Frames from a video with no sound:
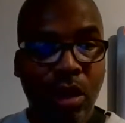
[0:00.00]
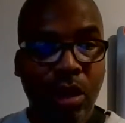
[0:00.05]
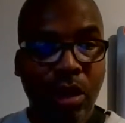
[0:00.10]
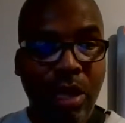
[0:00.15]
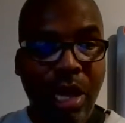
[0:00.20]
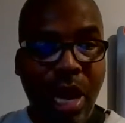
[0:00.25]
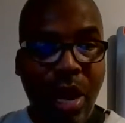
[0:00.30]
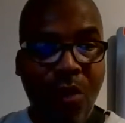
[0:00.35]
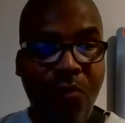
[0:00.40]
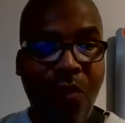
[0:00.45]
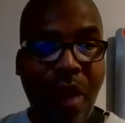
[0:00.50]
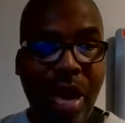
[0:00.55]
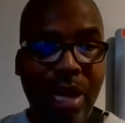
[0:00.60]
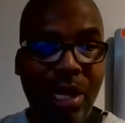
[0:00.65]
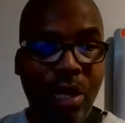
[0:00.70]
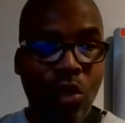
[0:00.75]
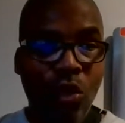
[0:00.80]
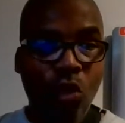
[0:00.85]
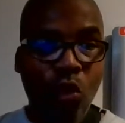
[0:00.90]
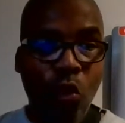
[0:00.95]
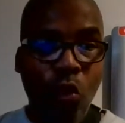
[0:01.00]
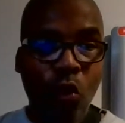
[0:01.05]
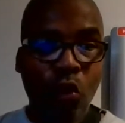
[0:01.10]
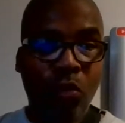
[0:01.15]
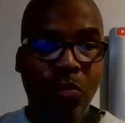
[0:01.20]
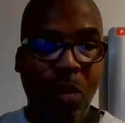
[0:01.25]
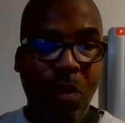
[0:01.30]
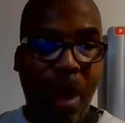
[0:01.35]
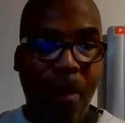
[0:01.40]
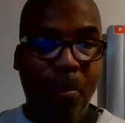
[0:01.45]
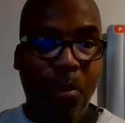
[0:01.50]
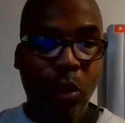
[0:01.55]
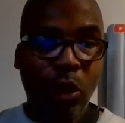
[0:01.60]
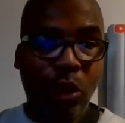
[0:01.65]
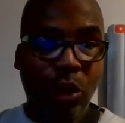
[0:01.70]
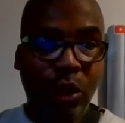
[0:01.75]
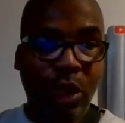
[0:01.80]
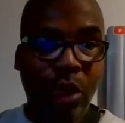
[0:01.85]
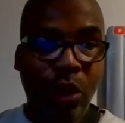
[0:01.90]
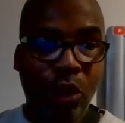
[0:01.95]
Now, if I can use my
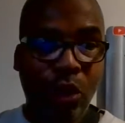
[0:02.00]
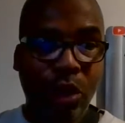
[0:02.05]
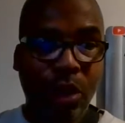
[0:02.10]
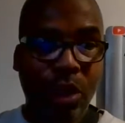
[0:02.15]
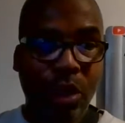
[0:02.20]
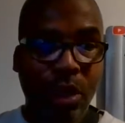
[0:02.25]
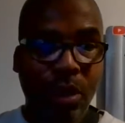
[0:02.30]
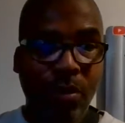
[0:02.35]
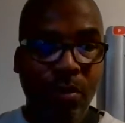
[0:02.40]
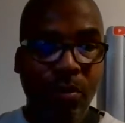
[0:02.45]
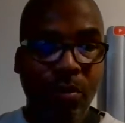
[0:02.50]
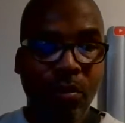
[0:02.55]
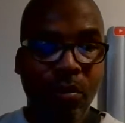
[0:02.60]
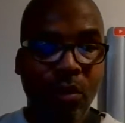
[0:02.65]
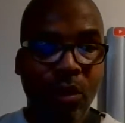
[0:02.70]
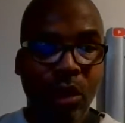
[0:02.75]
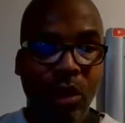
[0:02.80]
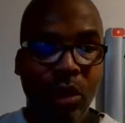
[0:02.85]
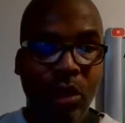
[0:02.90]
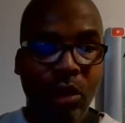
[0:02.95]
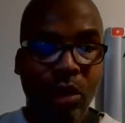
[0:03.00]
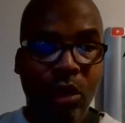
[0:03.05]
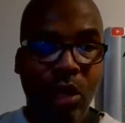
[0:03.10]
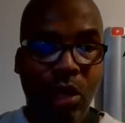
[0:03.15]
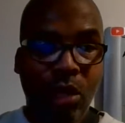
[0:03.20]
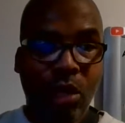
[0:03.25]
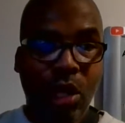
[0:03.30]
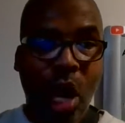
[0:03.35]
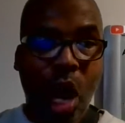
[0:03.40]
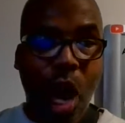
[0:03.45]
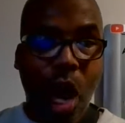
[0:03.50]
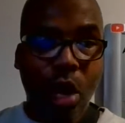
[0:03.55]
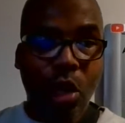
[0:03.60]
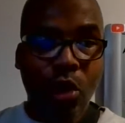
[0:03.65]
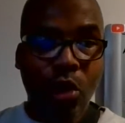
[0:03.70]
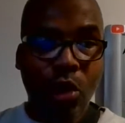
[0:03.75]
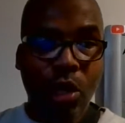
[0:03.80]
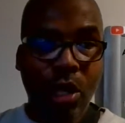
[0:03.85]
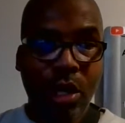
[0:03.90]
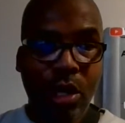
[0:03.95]
precision to
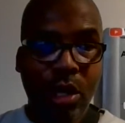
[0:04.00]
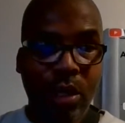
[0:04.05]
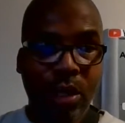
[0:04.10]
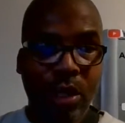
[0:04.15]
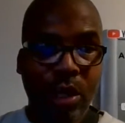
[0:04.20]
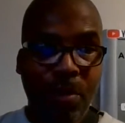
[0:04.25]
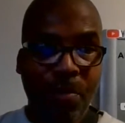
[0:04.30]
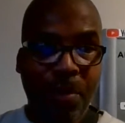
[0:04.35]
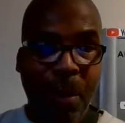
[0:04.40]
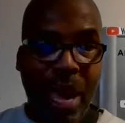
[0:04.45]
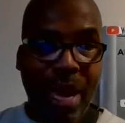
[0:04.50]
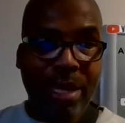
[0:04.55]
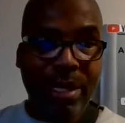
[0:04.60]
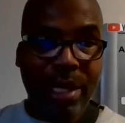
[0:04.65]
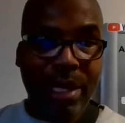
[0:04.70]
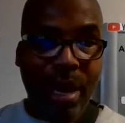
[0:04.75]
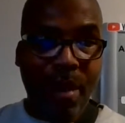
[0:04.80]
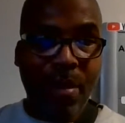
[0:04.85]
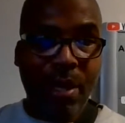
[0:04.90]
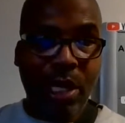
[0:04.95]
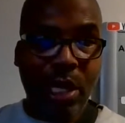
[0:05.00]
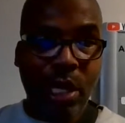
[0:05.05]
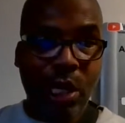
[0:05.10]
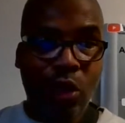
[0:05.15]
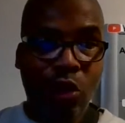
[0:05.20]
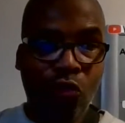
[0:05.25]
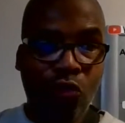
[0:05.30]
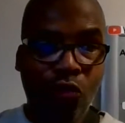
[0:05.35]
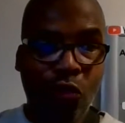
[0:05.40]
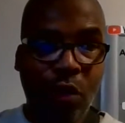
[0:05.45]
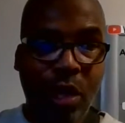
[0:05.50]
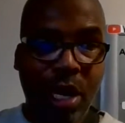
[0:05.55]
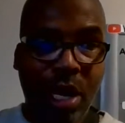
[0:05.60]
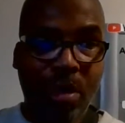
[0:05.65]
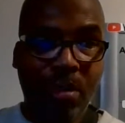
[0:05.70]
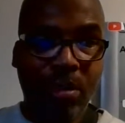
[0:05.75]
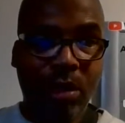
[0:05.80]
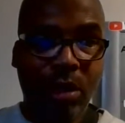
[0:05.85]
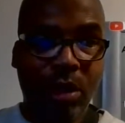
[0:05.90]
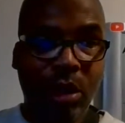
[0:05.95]
conquer the pandemic
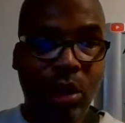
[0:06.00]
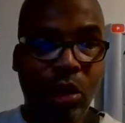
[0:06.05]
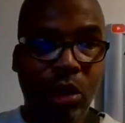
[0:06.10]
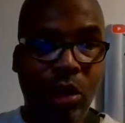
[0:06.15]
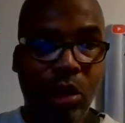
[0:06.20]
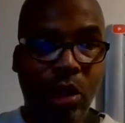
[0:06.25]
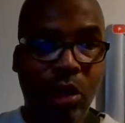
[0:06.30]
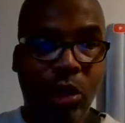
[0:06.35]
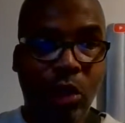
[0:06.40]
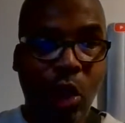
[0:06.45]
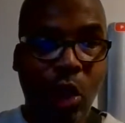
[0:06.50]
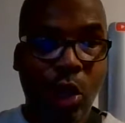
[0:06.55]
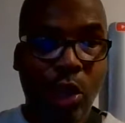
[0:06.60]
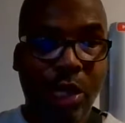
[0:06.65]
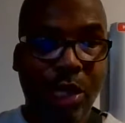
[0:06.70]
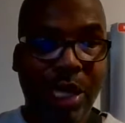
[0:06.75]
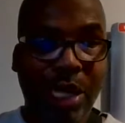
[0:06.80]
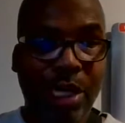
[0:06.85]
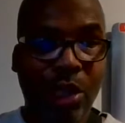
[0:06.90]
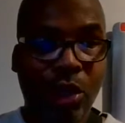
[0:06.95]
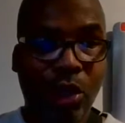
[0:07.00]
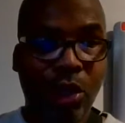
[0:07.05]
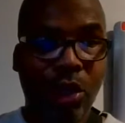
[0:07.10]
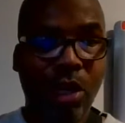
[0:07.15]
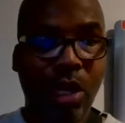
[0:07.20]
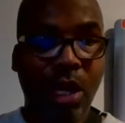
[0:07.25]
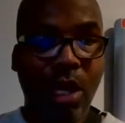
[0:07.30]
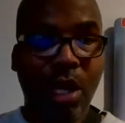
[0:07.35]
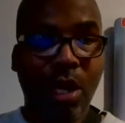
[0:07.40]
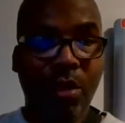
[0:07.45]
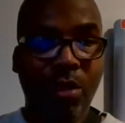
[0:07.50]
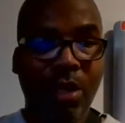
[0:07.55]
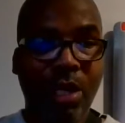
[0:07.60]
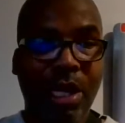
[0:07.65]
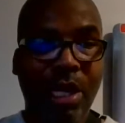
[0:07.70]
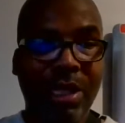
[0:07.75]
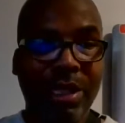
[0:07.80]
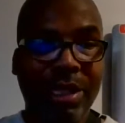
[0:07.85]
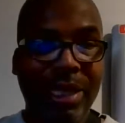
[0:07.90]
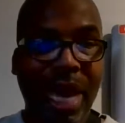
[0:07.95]
extremes, the circulation, the
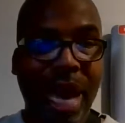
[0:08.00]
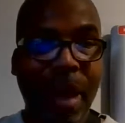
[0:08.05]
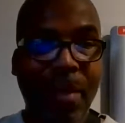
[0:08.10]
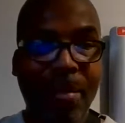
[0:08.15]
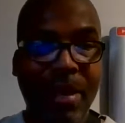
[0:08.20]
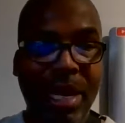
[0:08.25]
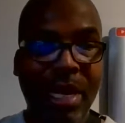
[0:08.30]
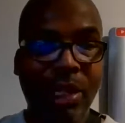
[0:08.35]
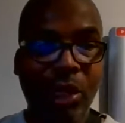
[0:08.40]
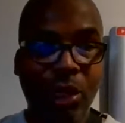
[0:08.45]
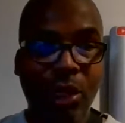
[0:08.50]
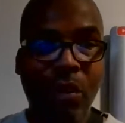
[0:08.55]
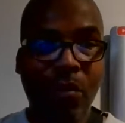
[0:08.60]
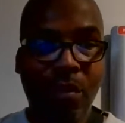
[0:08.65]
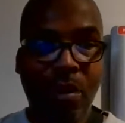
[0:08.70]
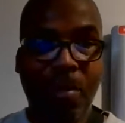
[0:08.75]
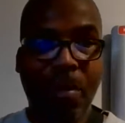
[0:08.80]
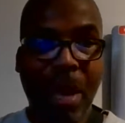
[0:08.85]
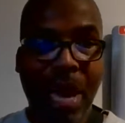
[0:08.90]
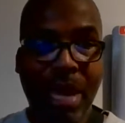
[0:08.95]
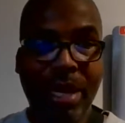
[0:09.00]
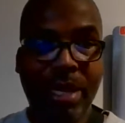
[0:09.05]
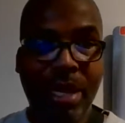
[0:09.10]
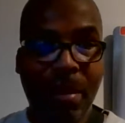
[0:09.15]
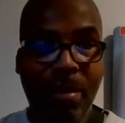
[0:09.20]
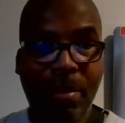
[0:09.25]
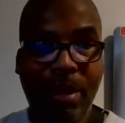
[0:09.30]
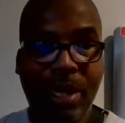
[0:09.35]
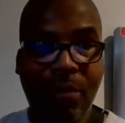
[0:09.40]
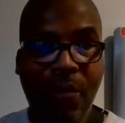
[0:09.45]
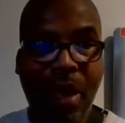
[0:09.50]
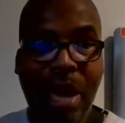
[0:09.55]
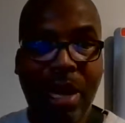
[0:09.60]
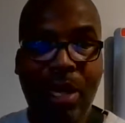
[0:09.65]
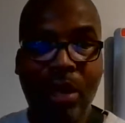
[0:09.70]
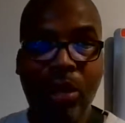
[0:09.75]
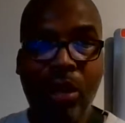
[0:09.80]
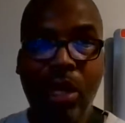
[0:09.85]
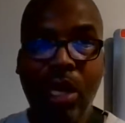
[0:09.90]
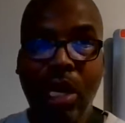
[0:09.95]
contamination of the pandemic, if I
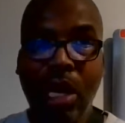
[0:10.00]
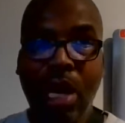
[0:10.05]
could,